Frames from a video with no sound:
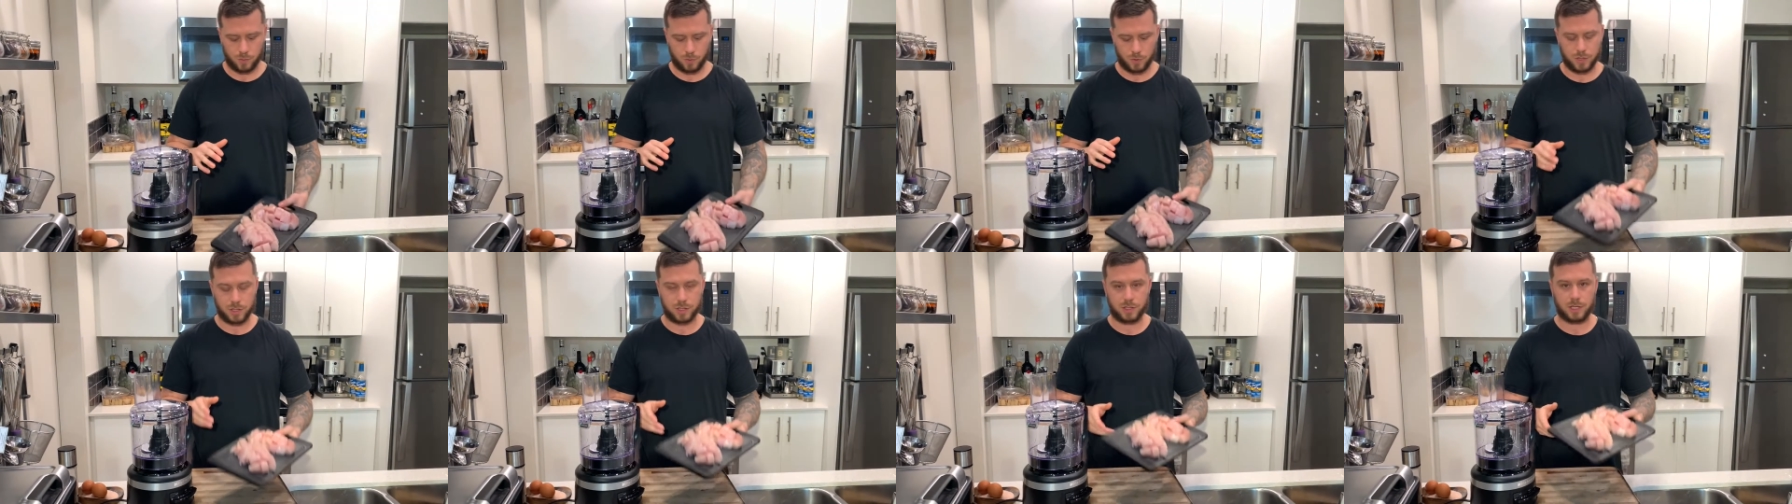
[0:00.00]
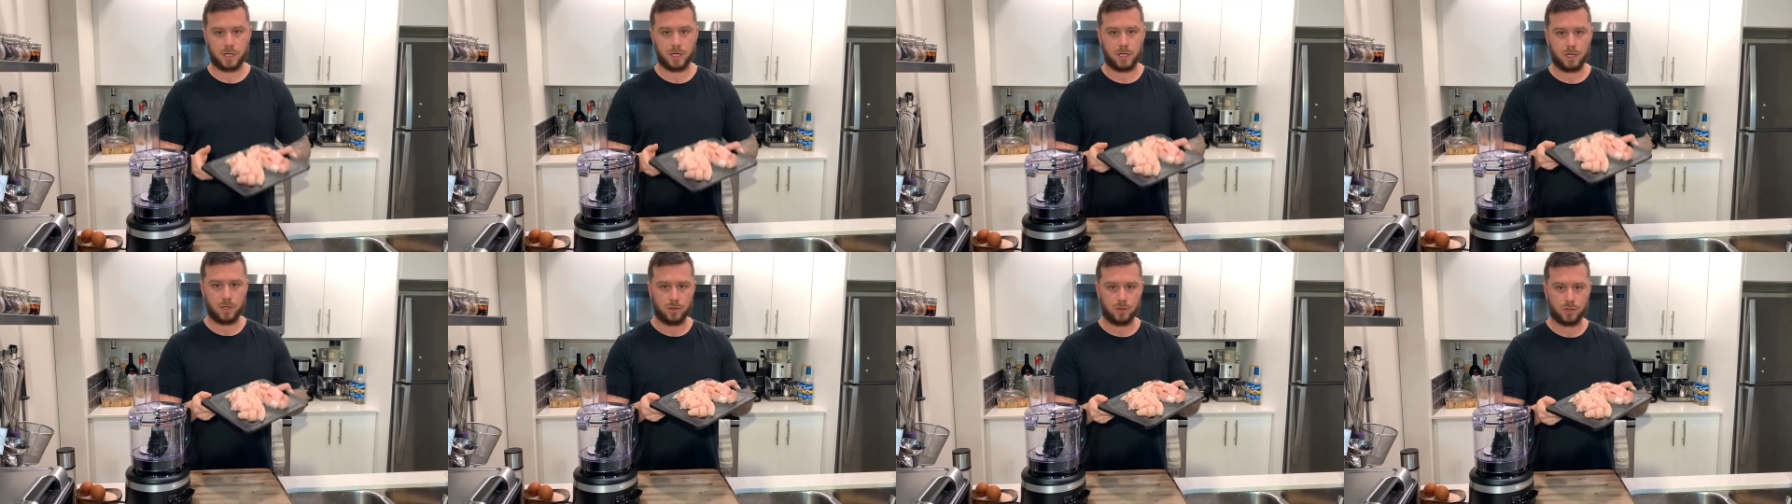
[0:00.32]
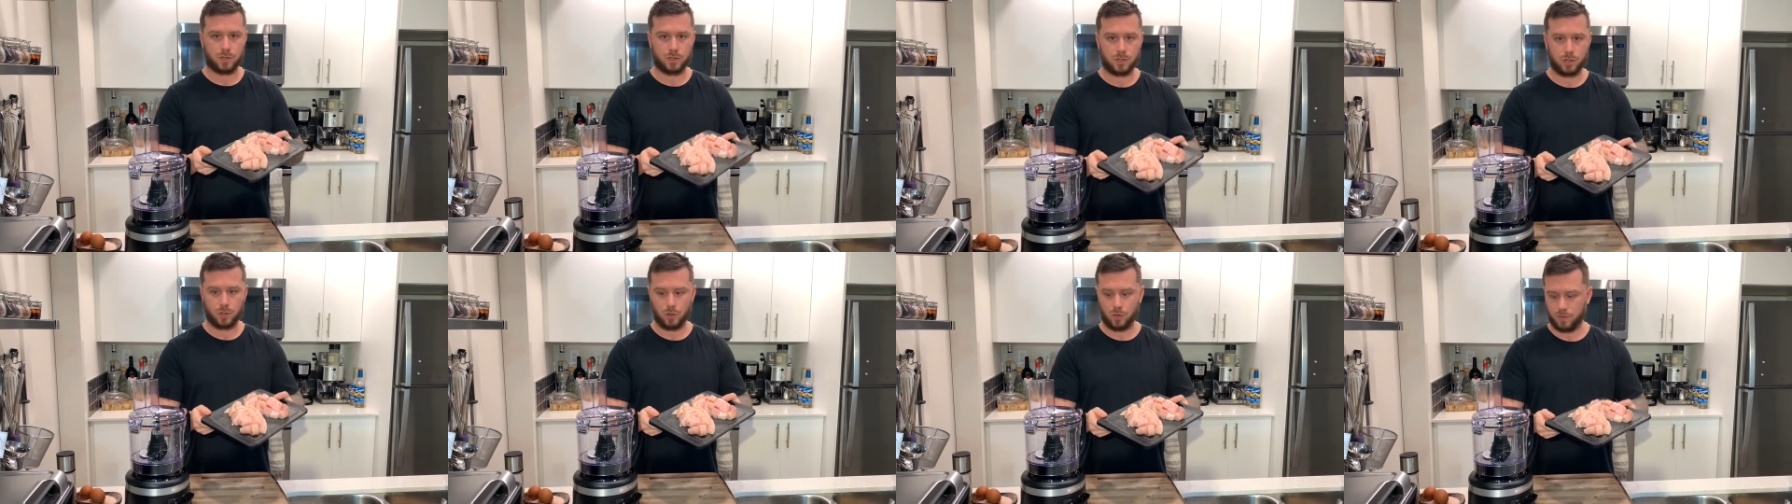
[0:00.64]
We're just gonna
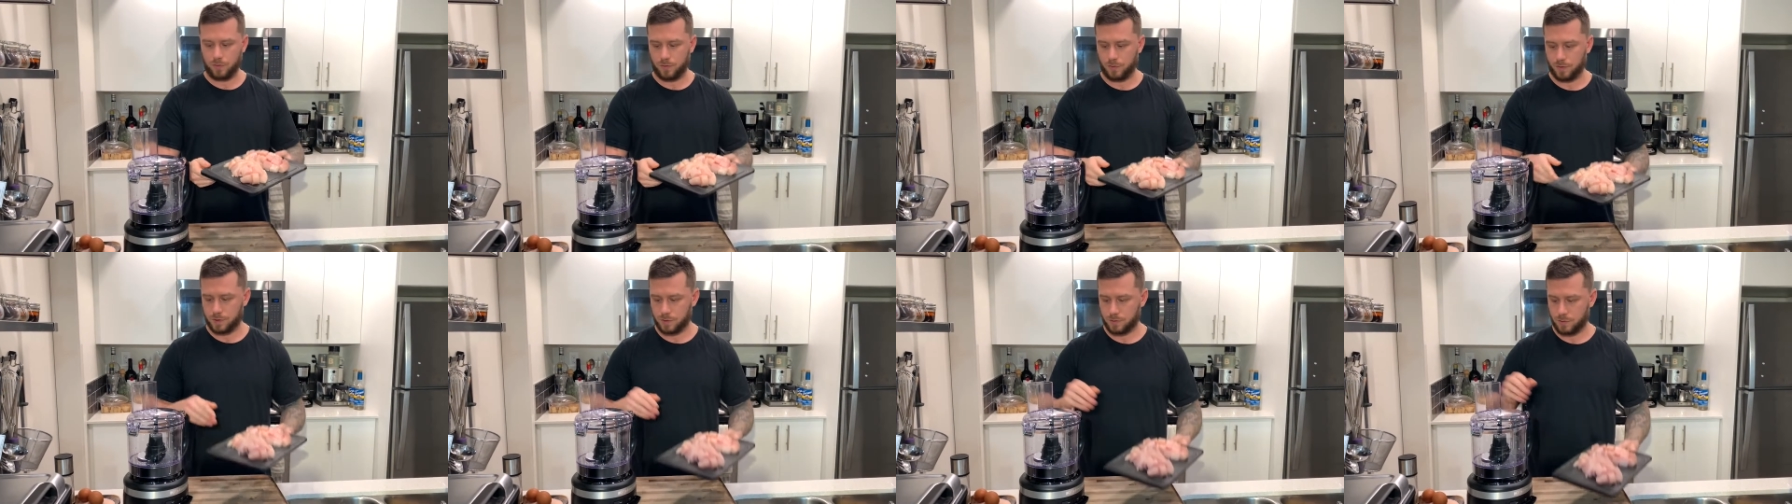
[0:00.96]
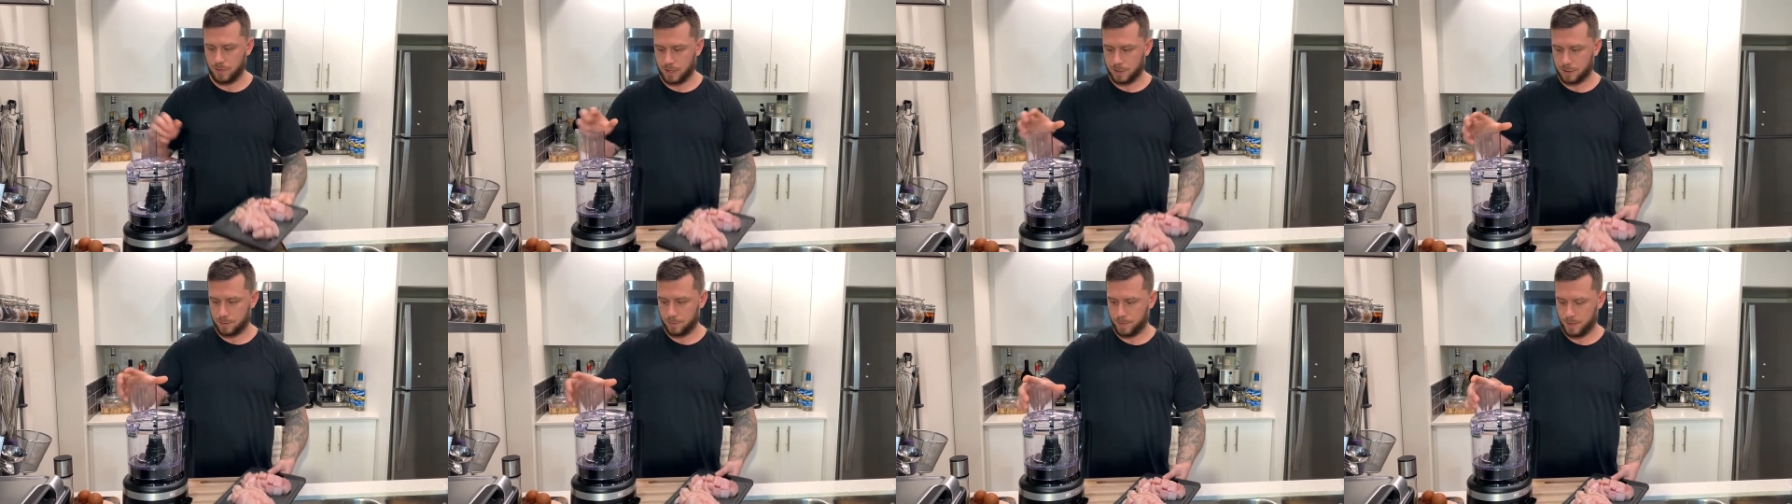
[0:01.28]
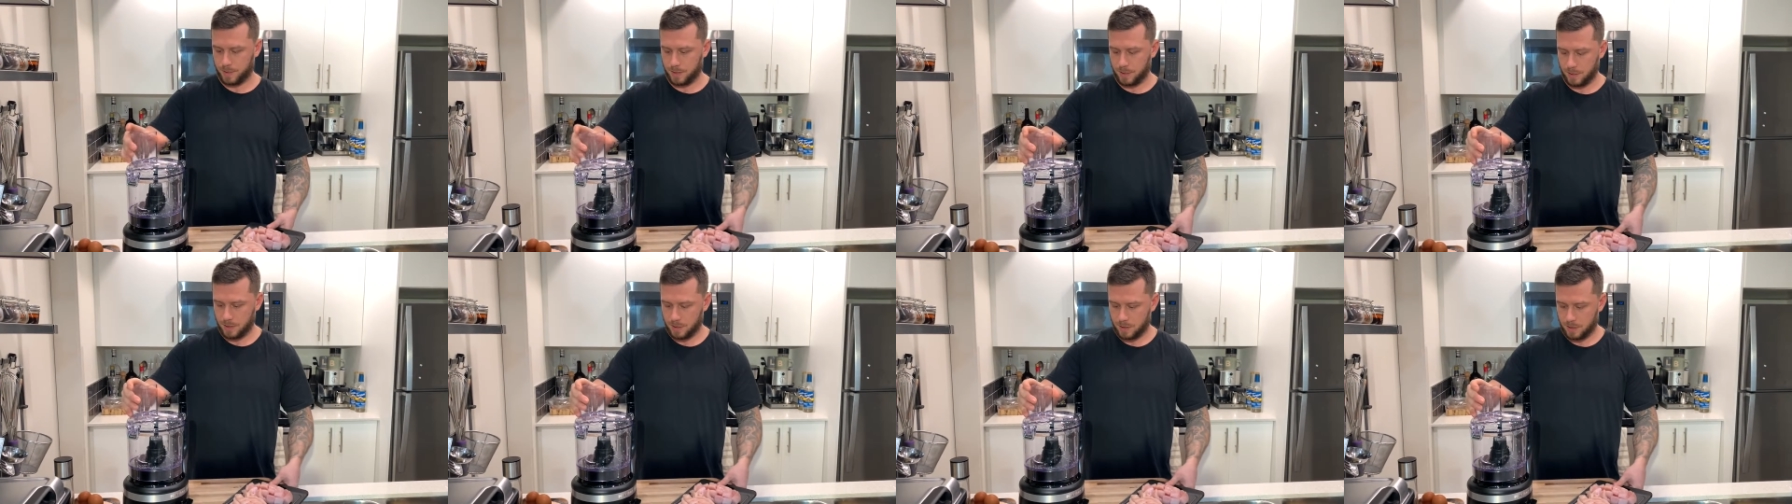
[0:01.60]
use 2 for this
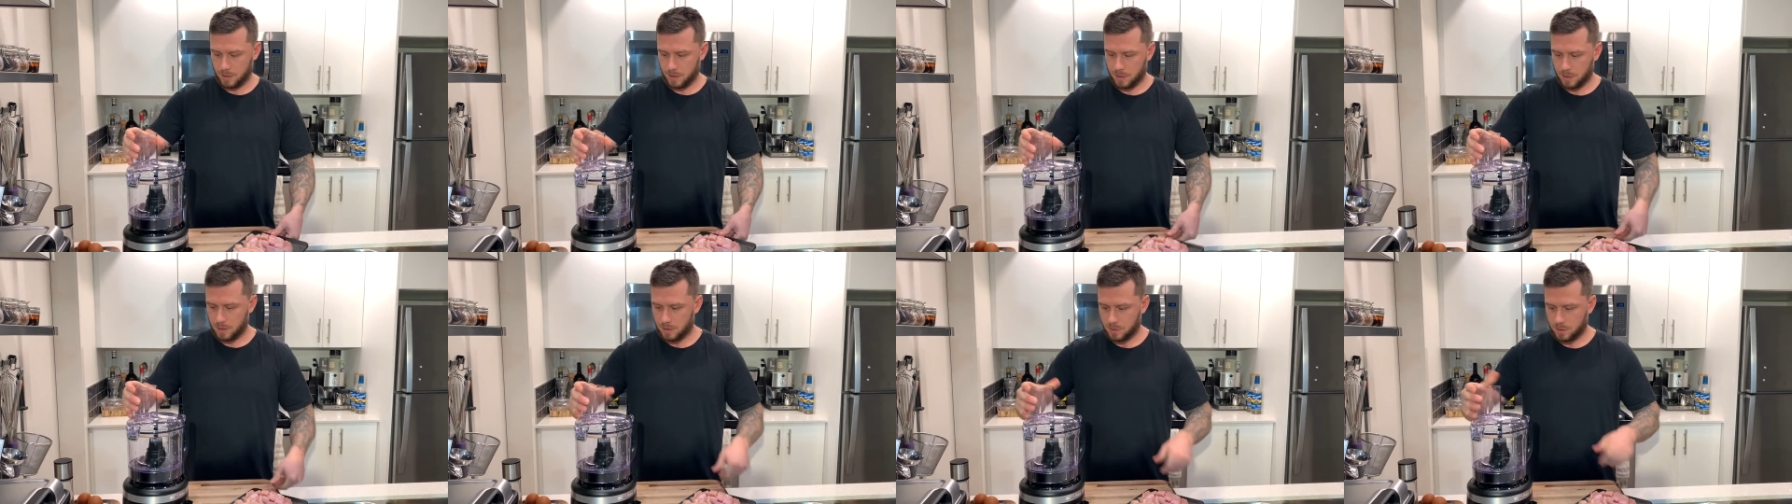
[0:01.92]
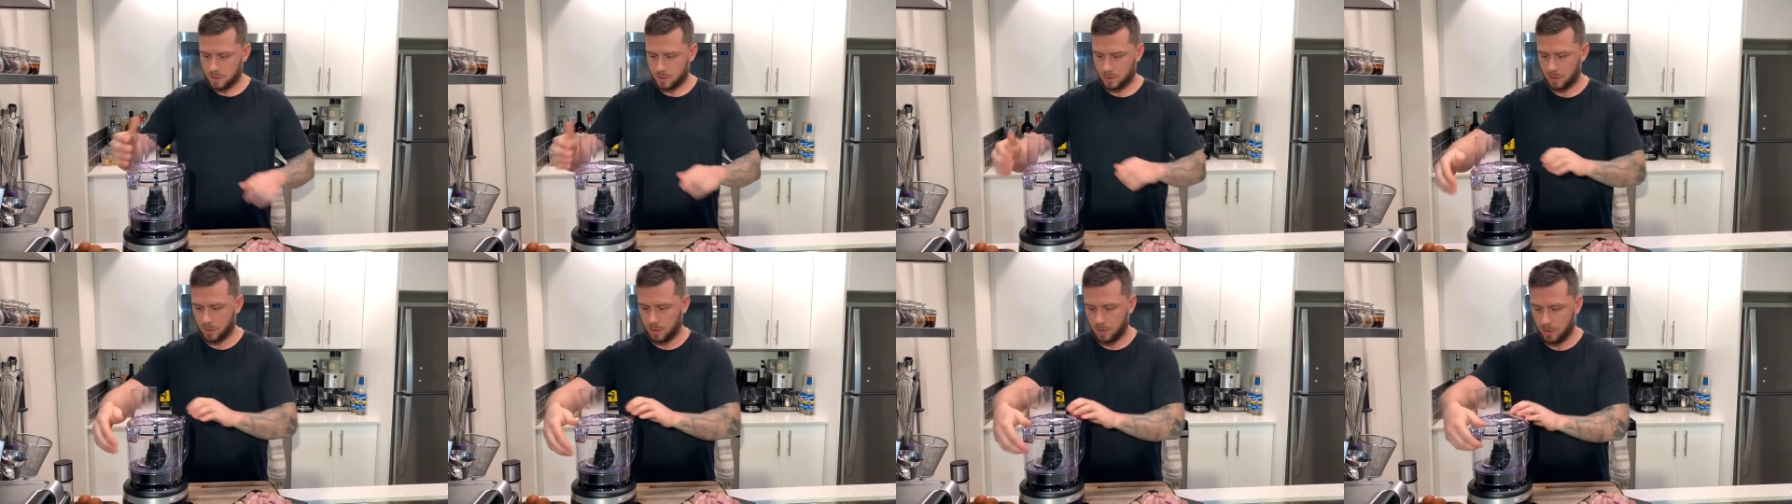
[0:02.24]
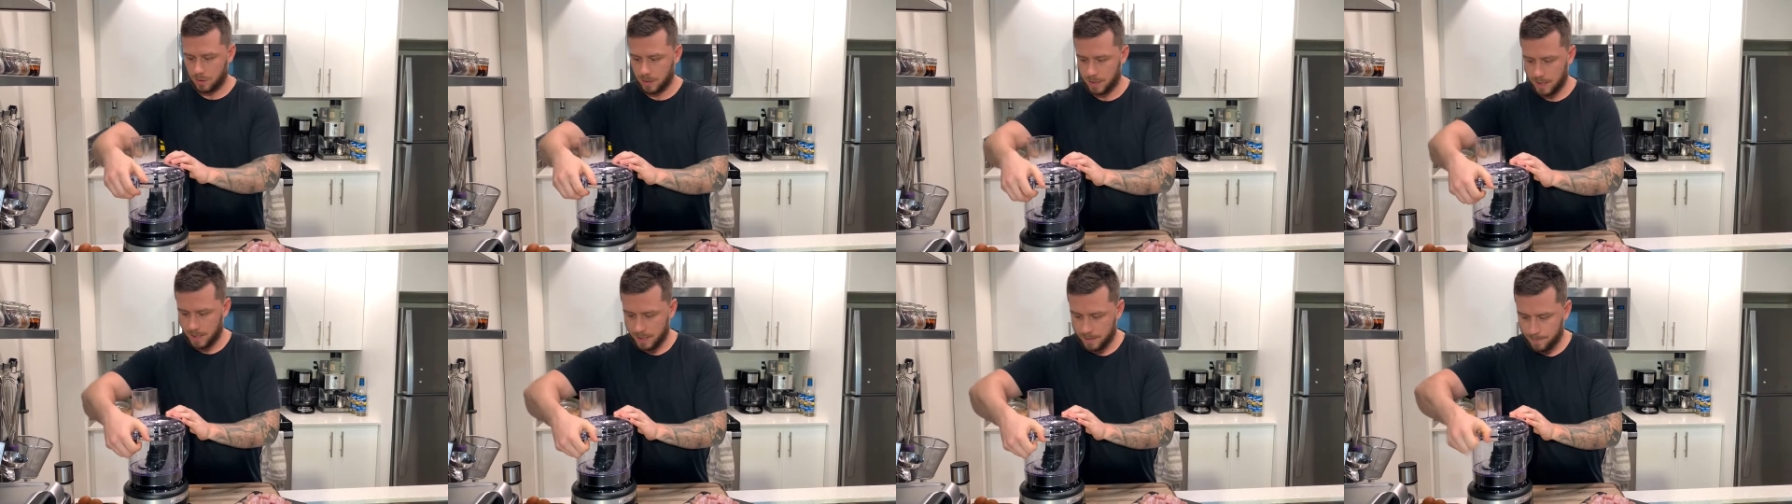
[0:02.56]
recipe. So
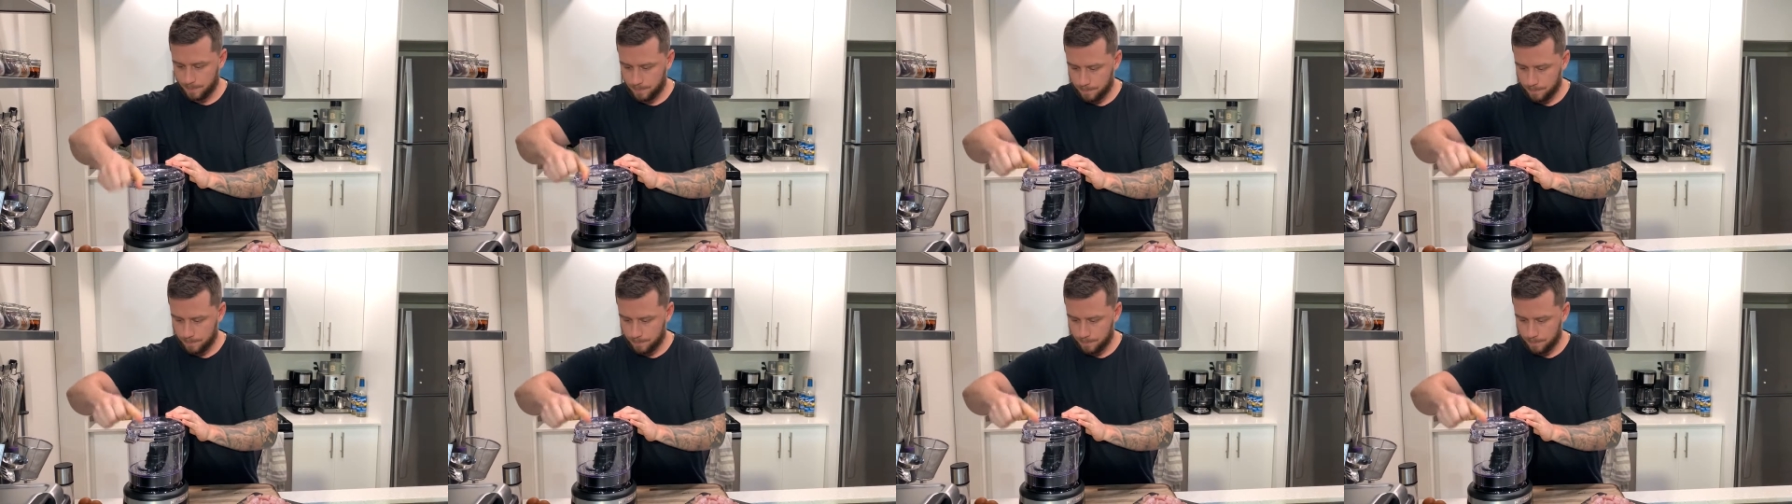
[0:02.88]
go ahead,